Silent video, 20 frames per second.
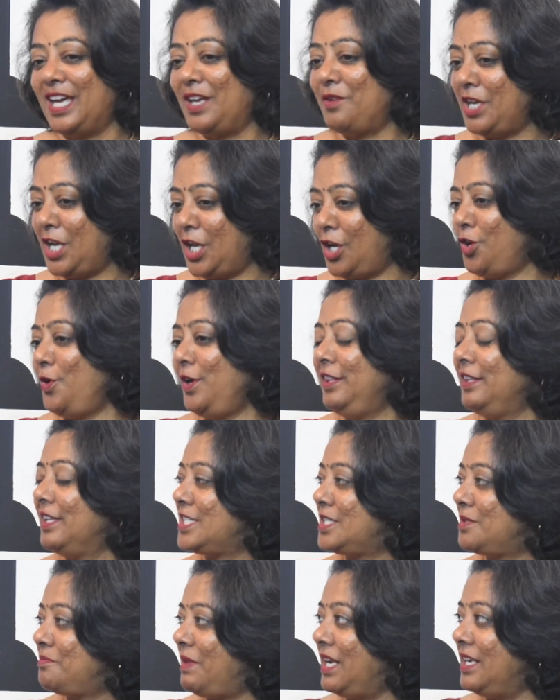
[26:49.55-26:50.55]
And when I go in
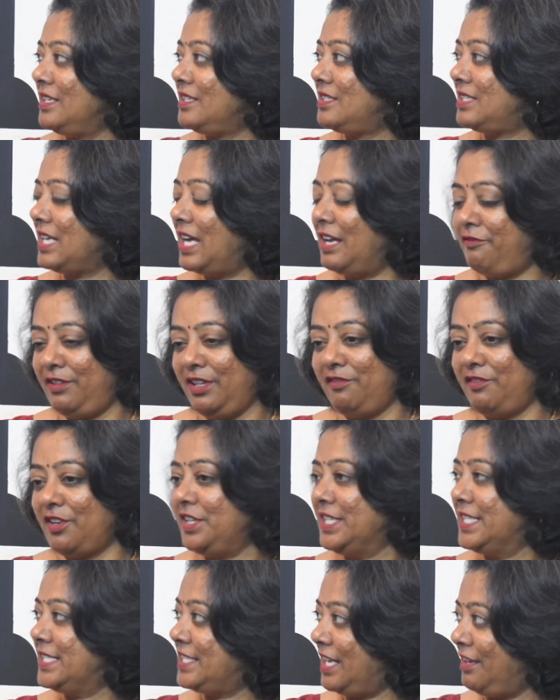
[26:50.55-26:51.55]
that space, I feel
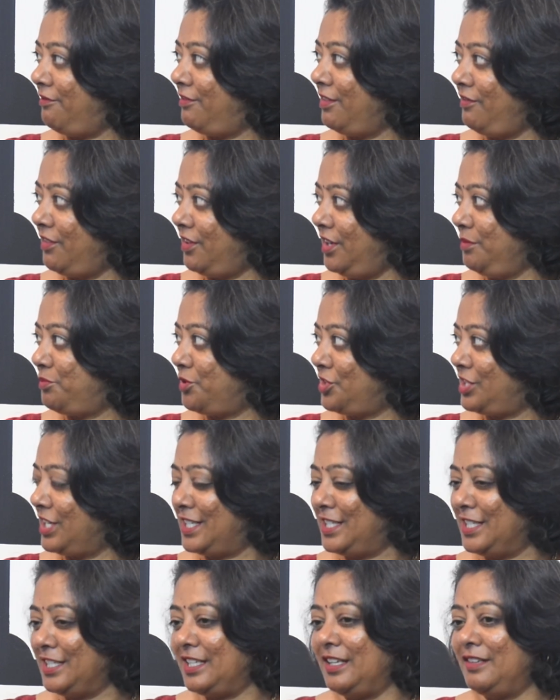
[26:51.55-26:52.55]
very safe and very
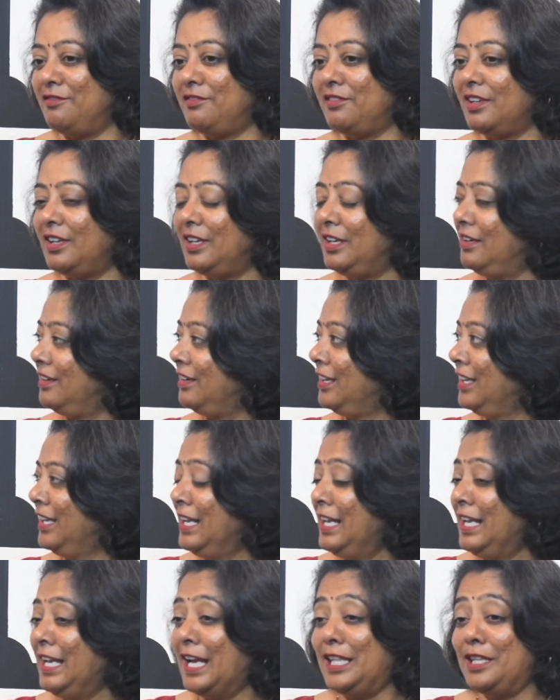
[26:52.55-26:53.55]
protected. And
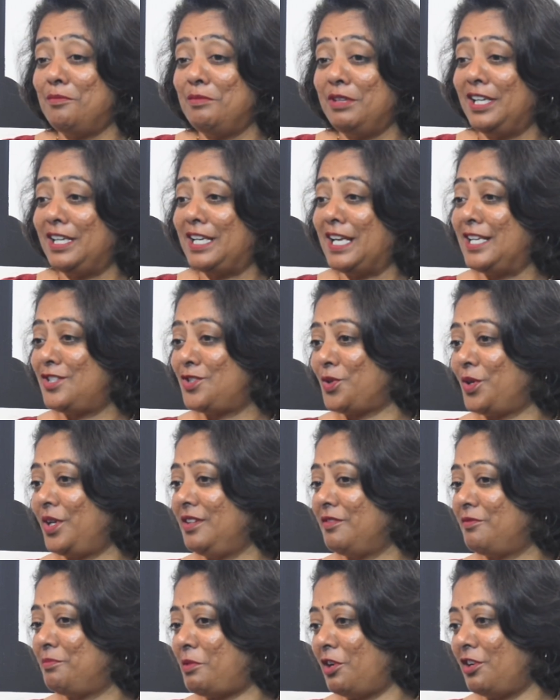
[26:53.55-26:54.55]
the minute I
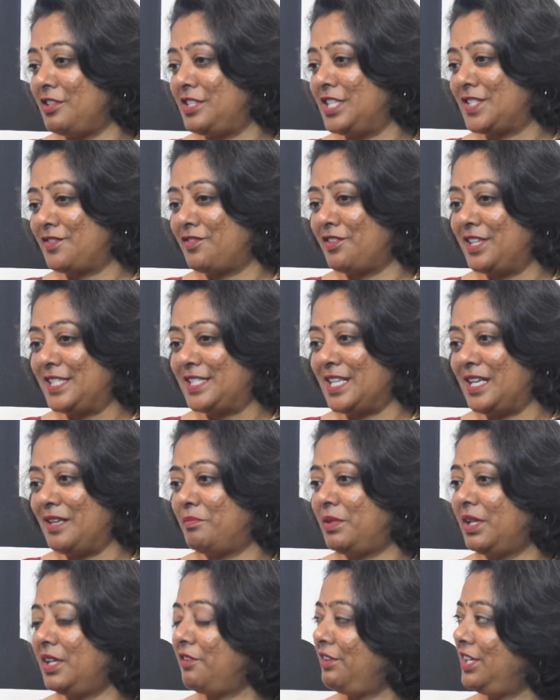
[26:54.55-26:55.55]
joined politics, for
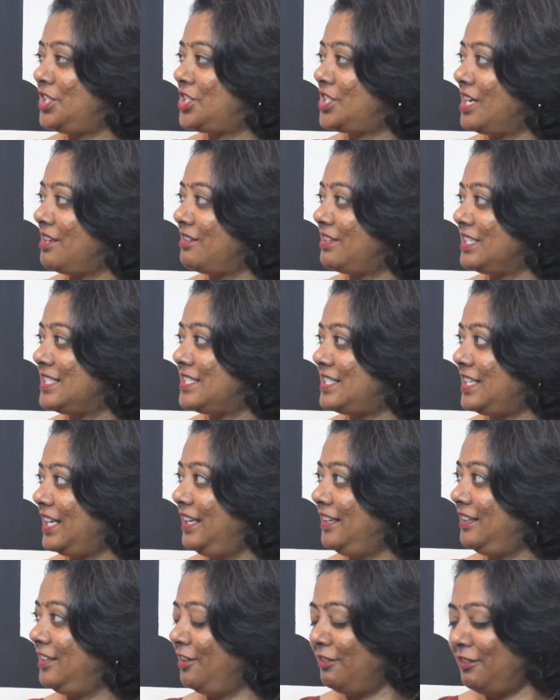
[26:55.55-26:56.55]
example, they reached out and
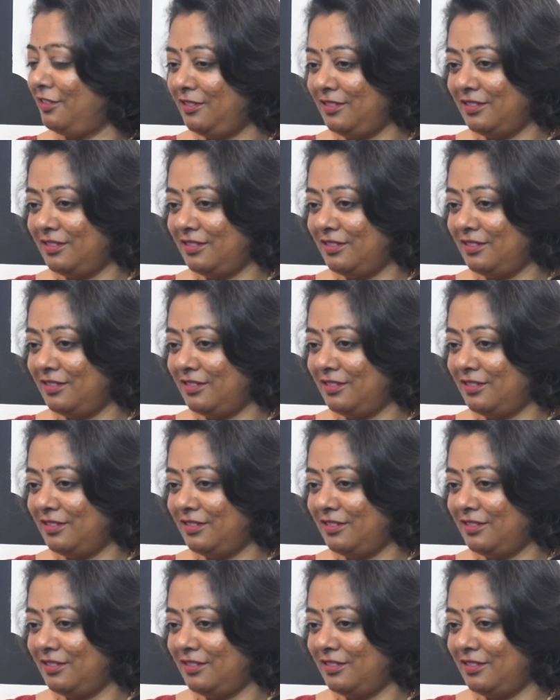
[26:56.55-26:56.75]
said,